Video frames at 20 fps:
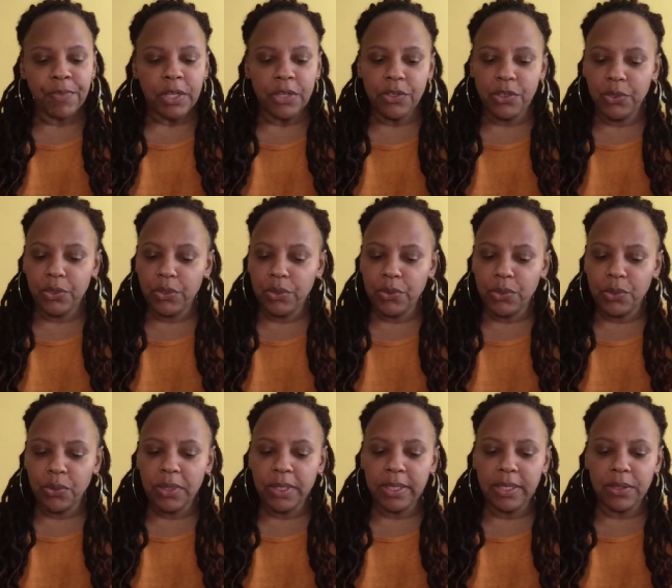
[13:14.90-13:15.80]
Do you
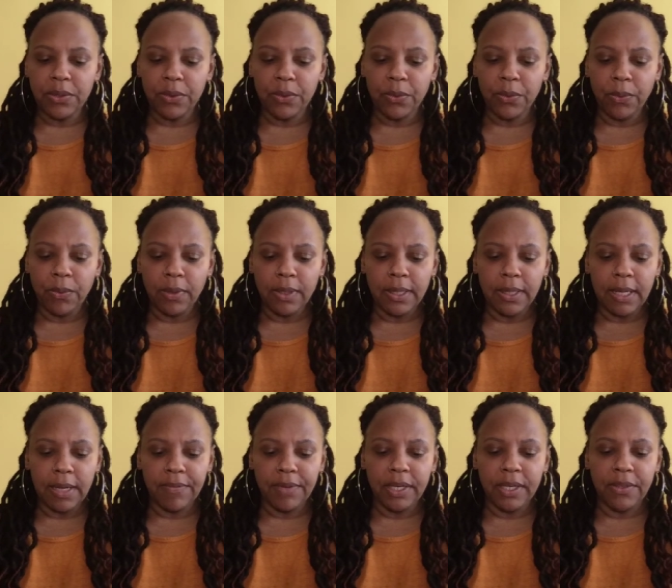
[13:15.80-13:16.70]
do little
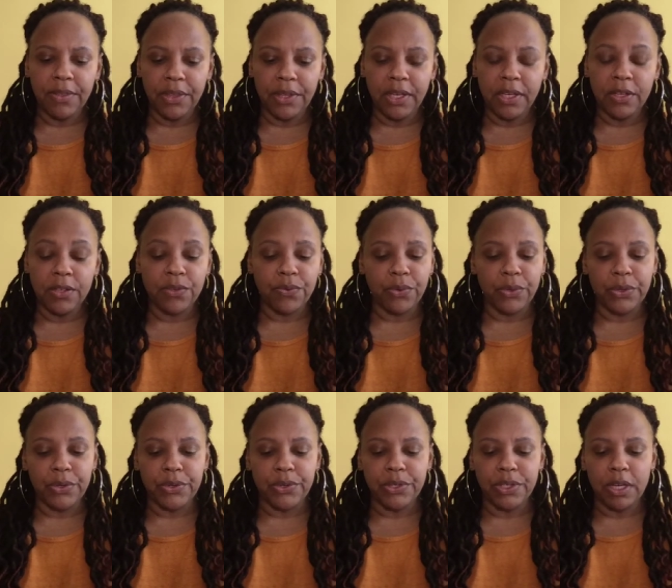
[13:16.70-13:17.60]
loving things for
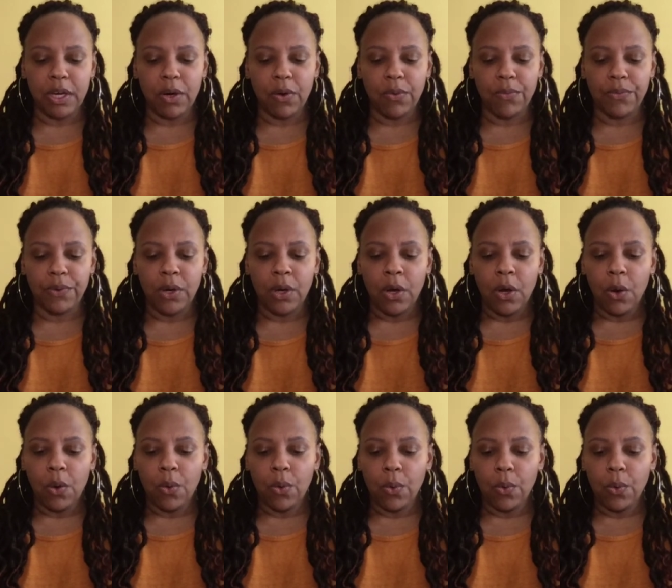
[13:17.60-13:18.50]
yourself?
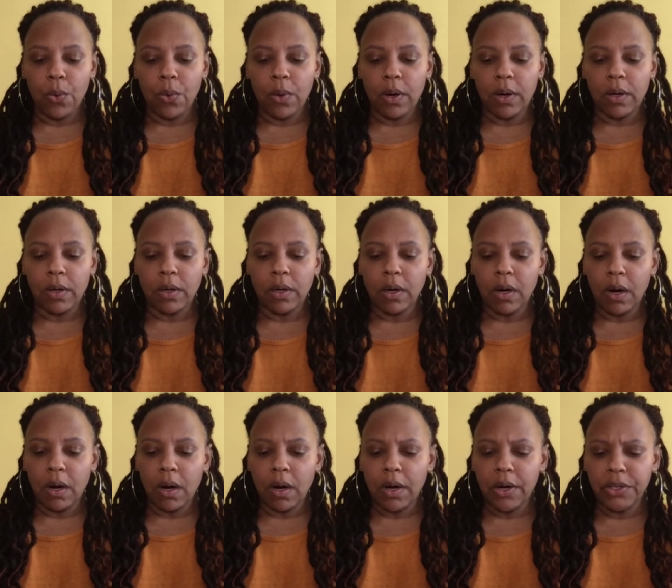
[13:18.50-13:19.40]
Or
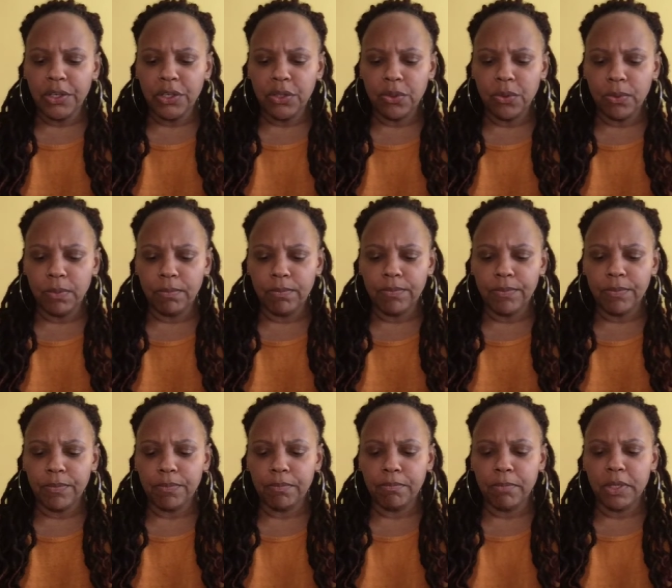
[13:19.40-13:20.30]
are you
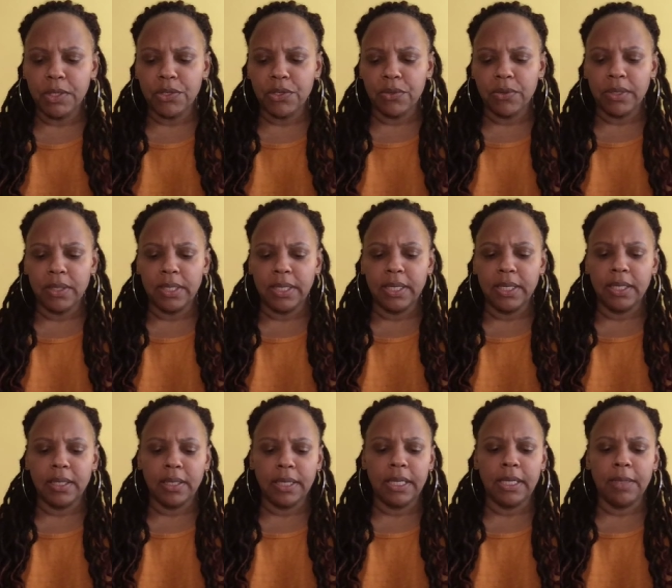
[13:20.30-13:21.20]

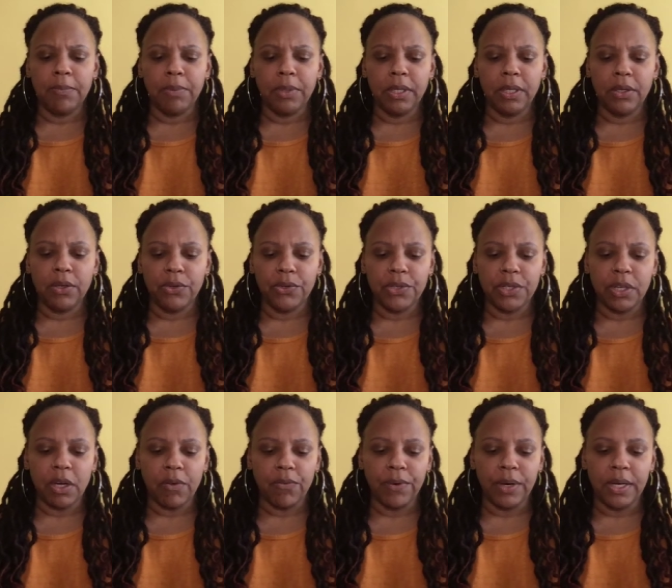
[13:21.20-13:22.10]
miserably keeping
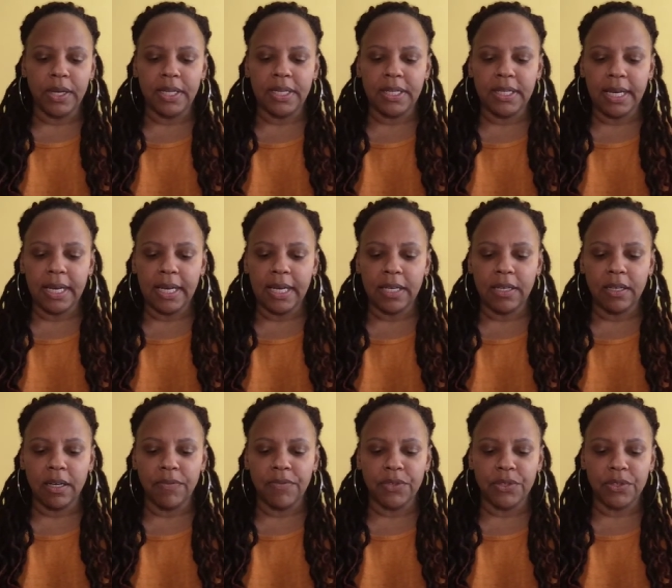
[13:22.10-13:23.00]
yourself on a diet
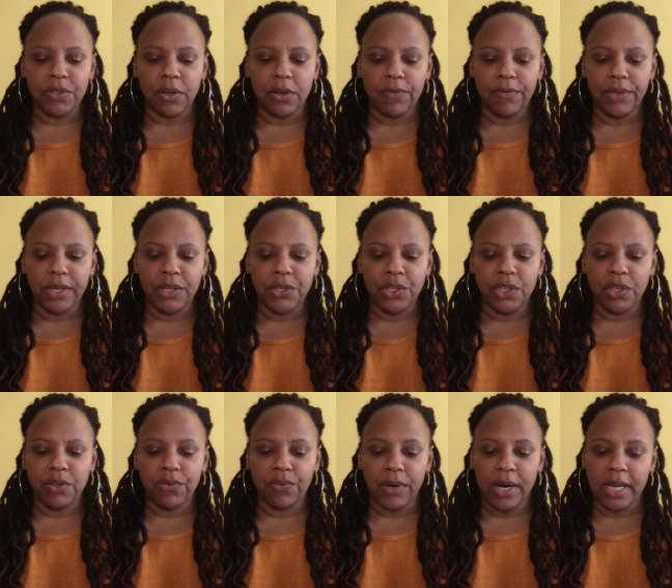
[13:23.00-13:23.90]
of
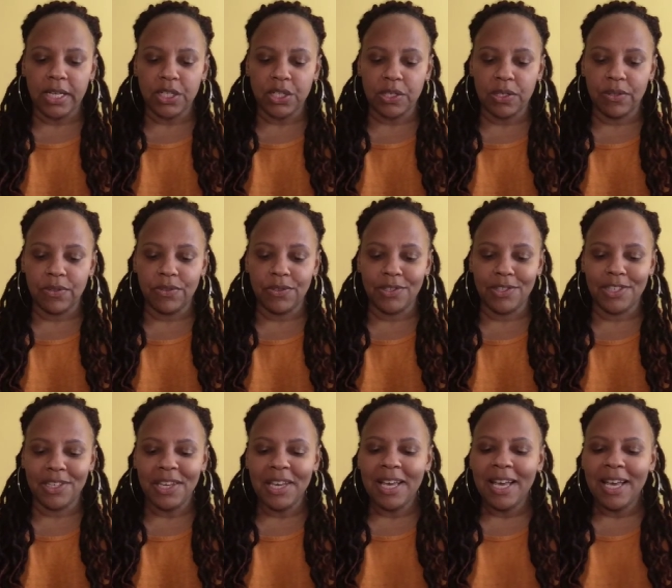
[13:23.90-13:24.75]
starvation rations?